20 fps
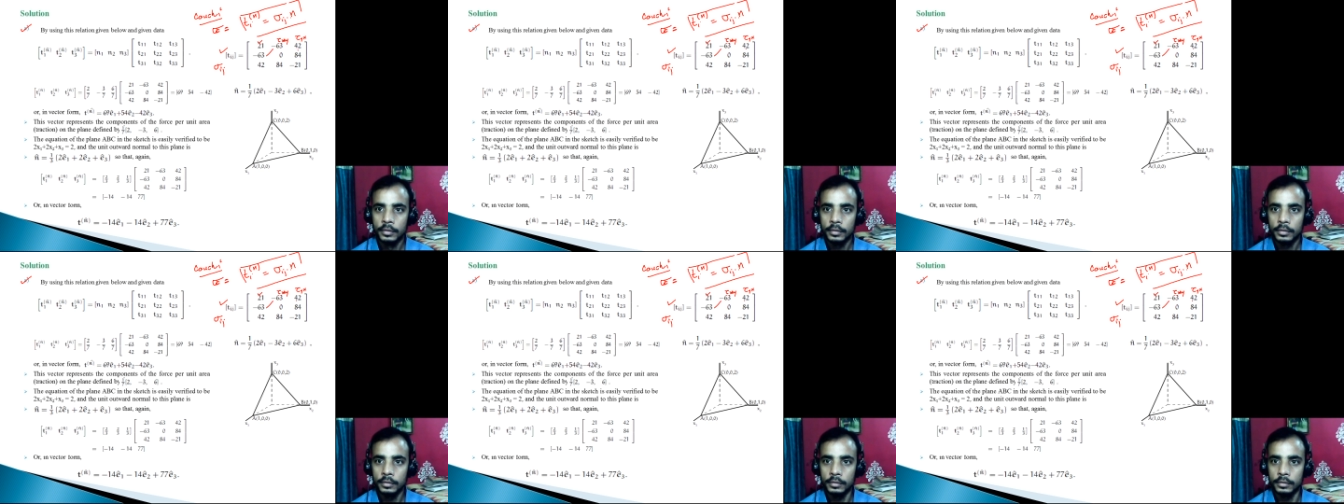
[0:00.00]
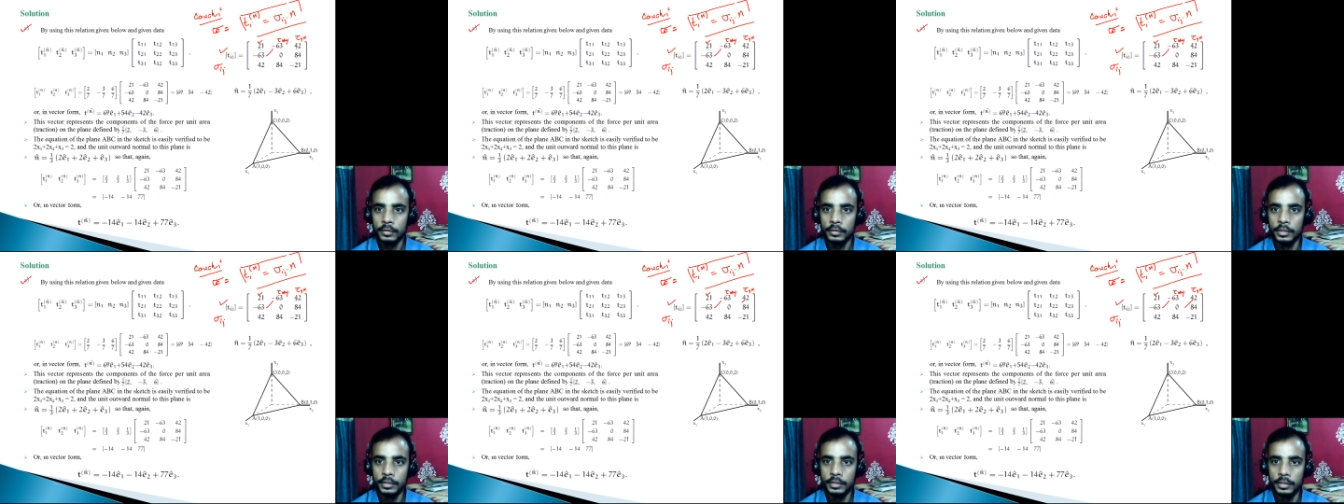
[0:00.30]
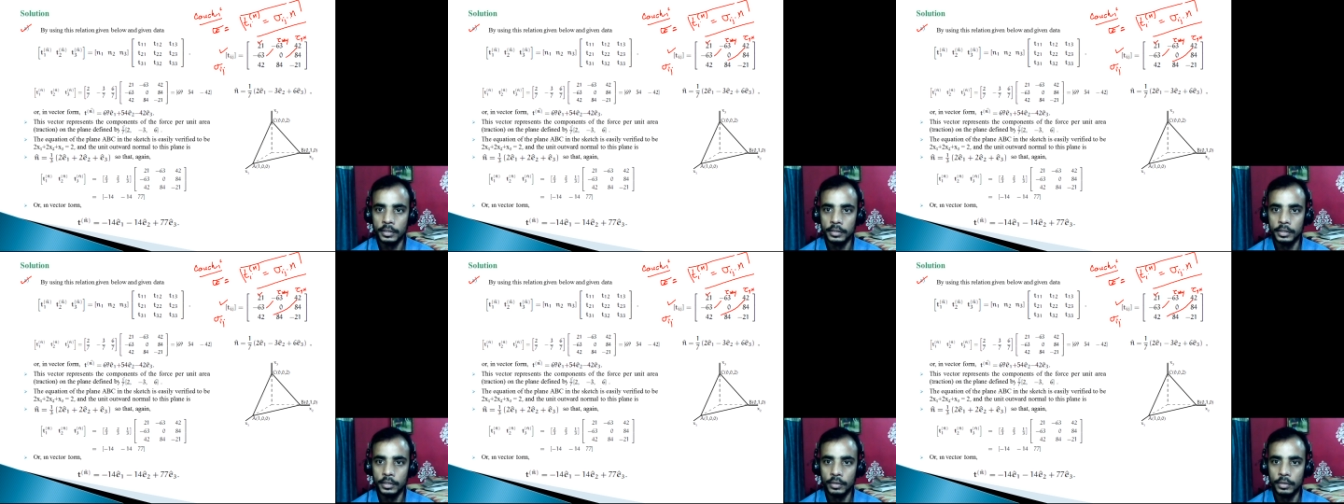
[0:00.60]
this
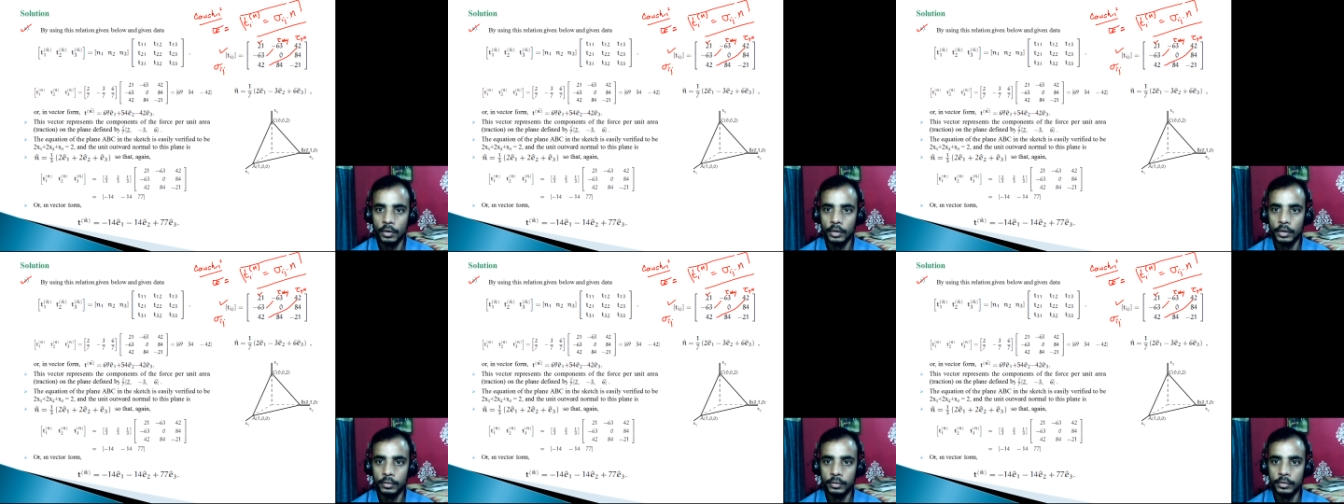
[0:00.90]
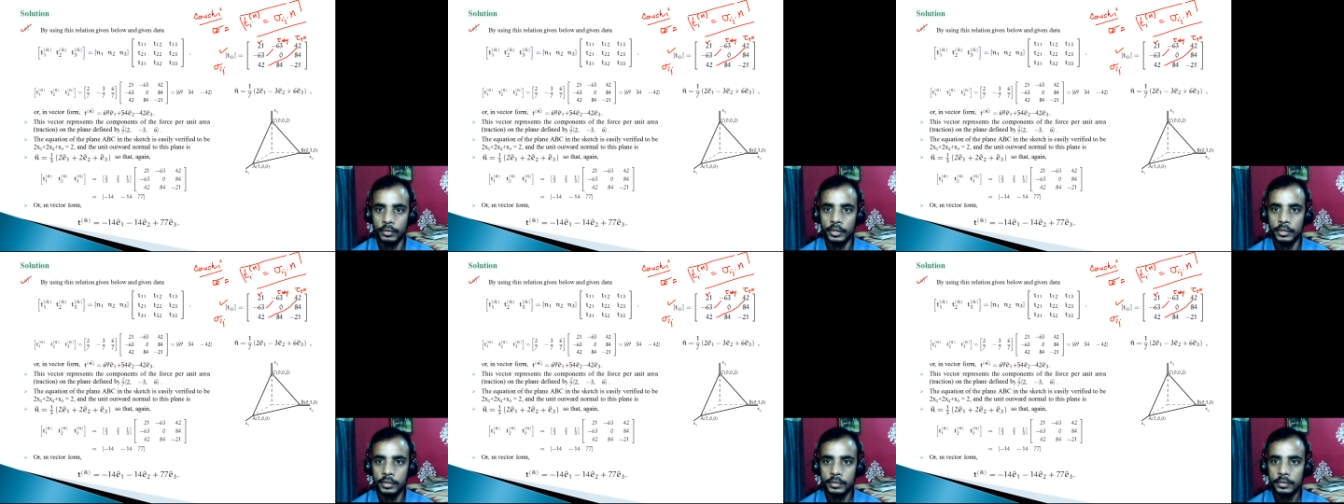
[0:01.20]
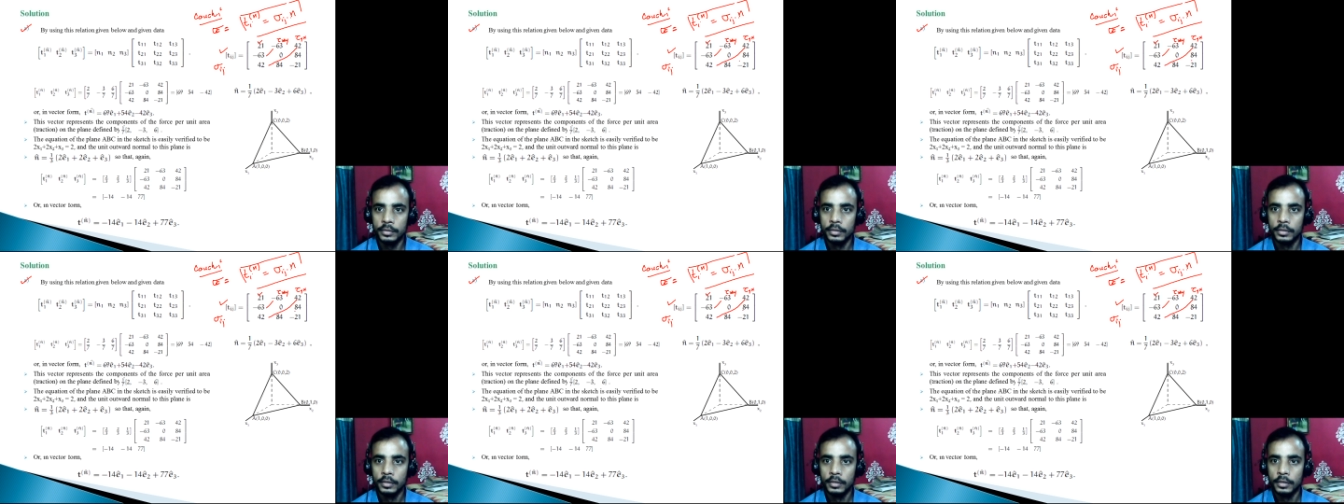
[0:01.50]
is equal to this,
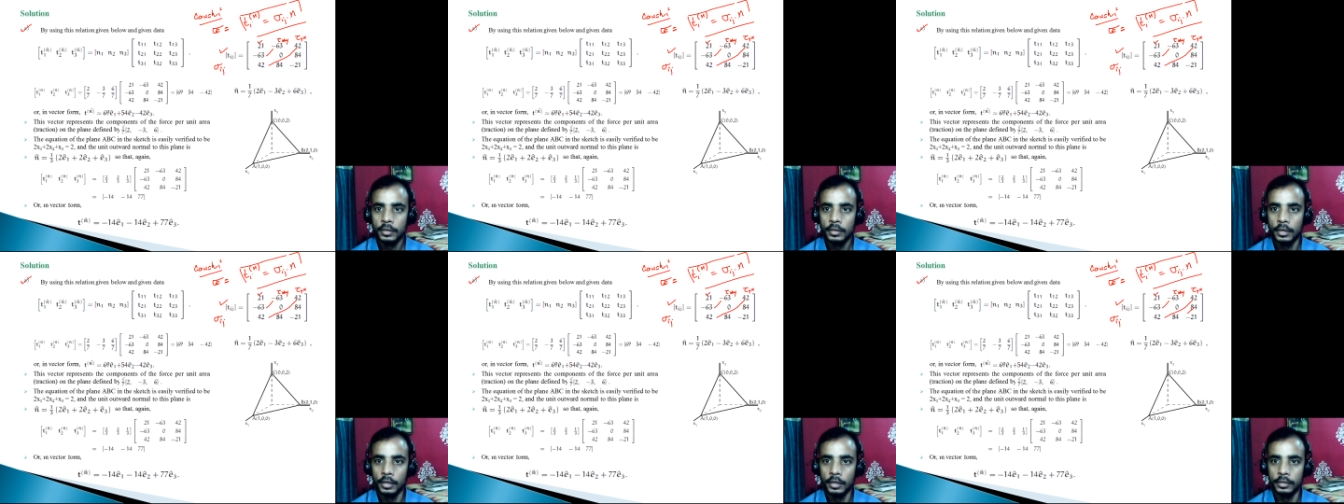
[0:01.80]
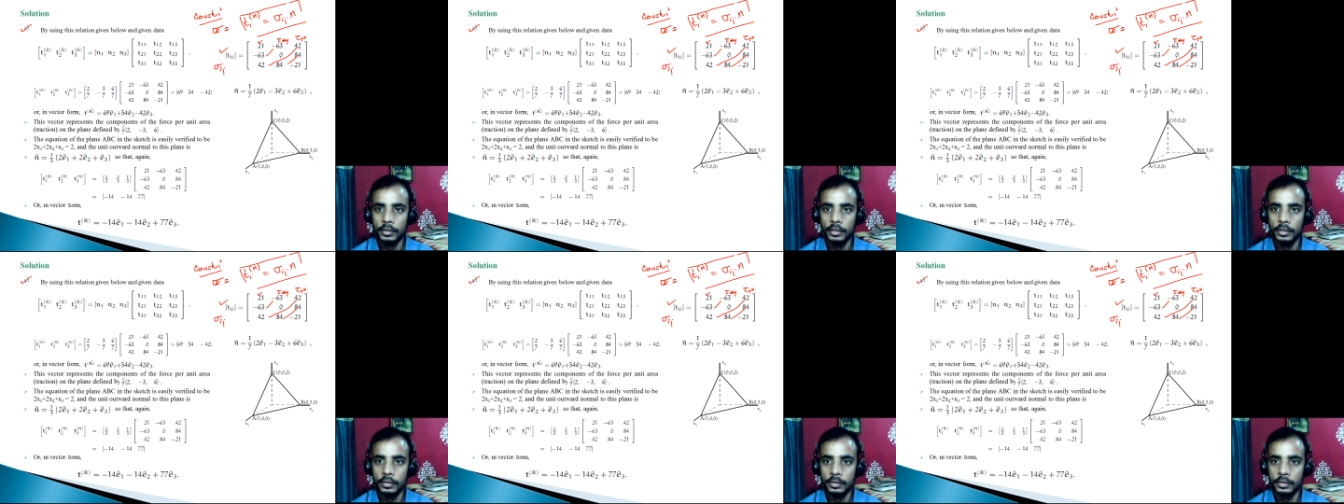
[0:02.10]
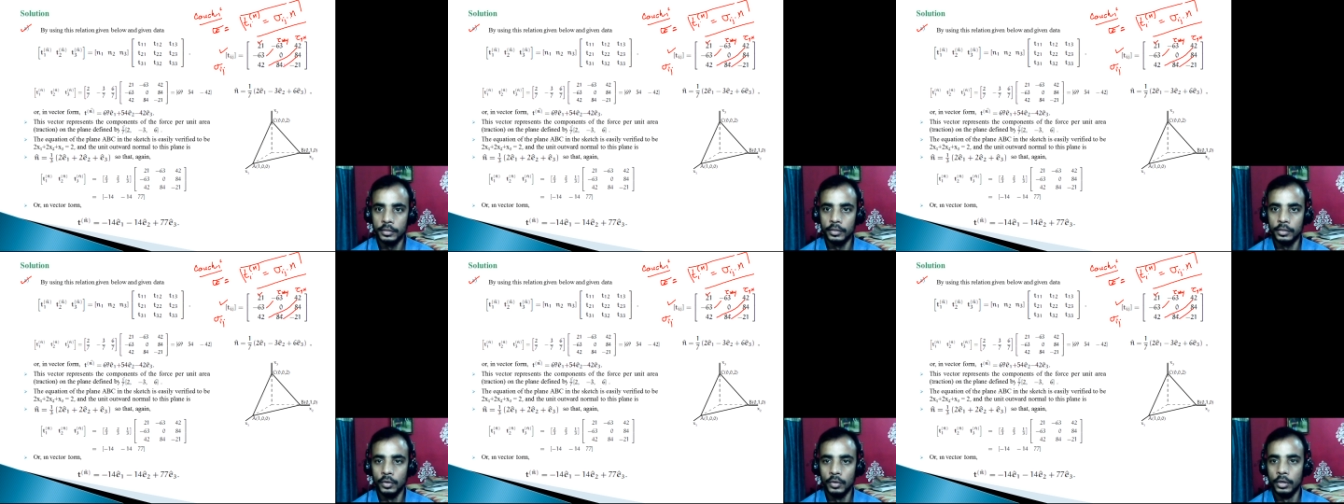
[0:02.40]
and this is
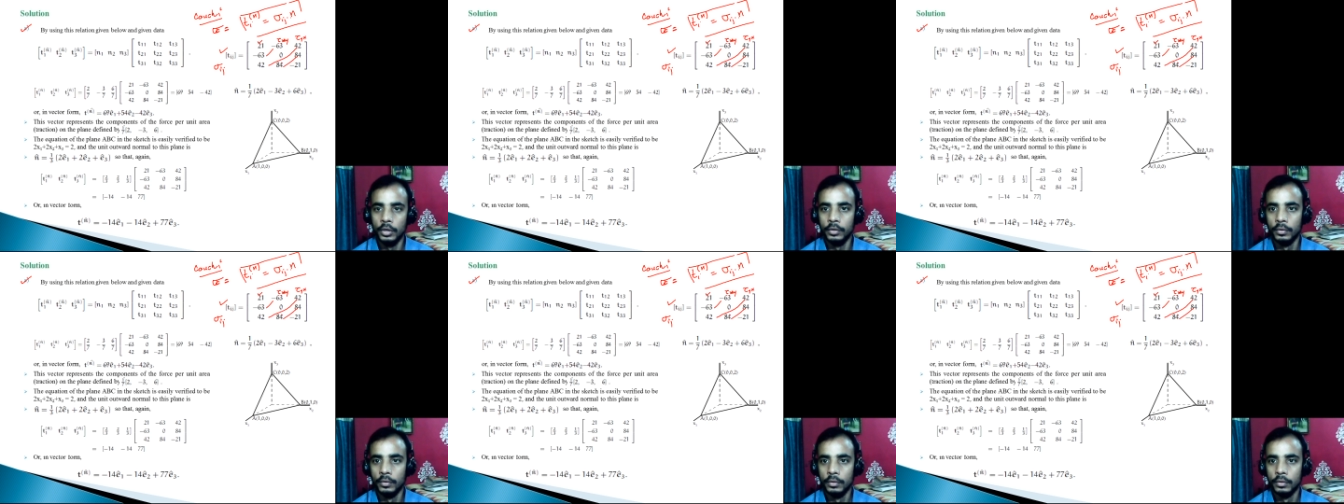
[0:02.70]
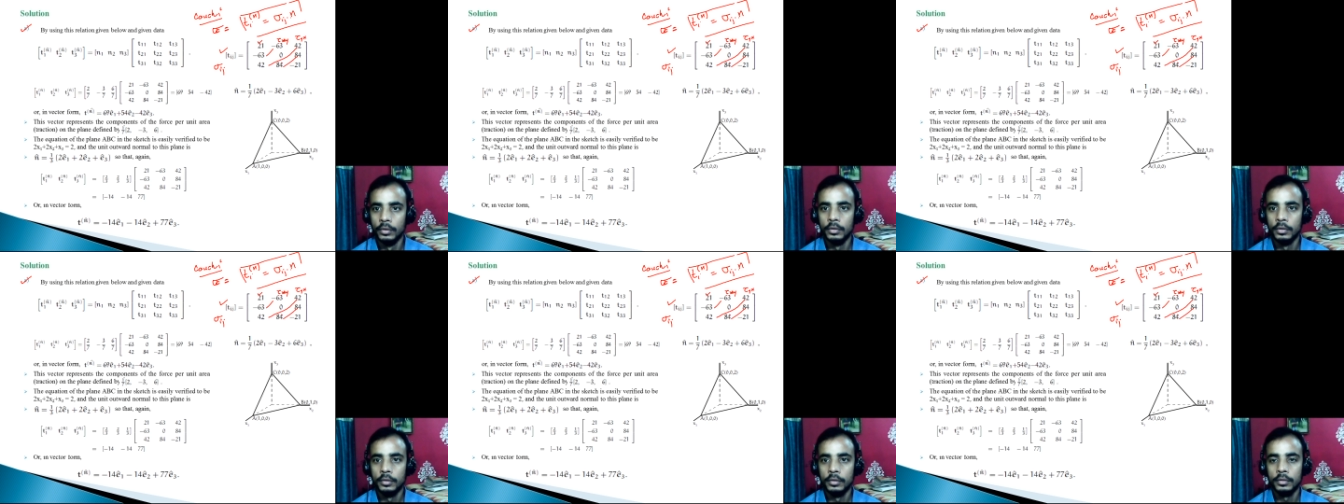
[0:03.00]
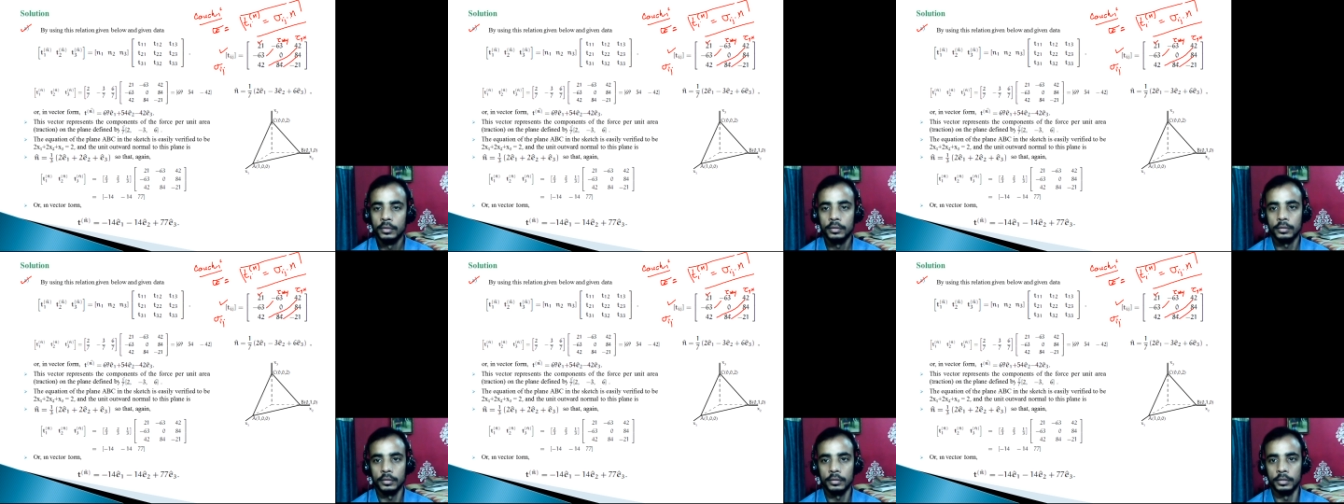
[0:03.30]
equal to
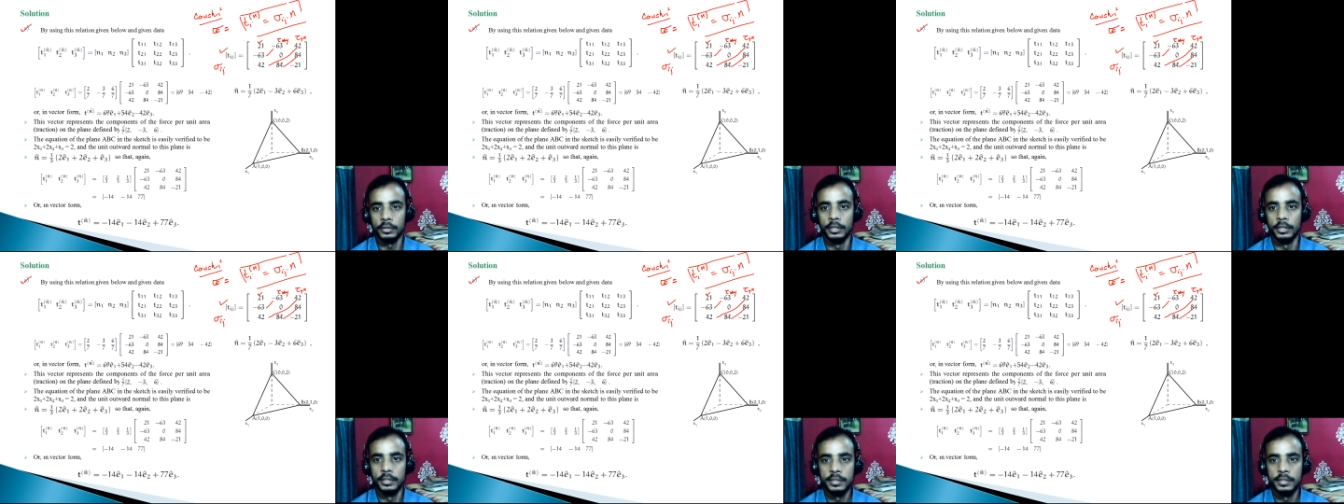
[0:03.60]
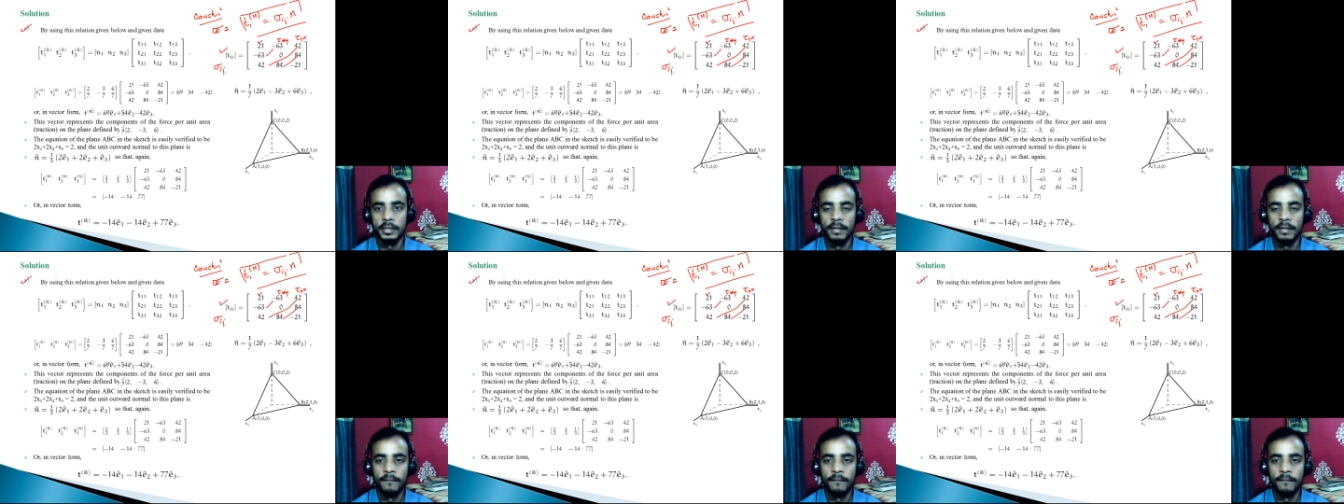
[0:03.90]
this.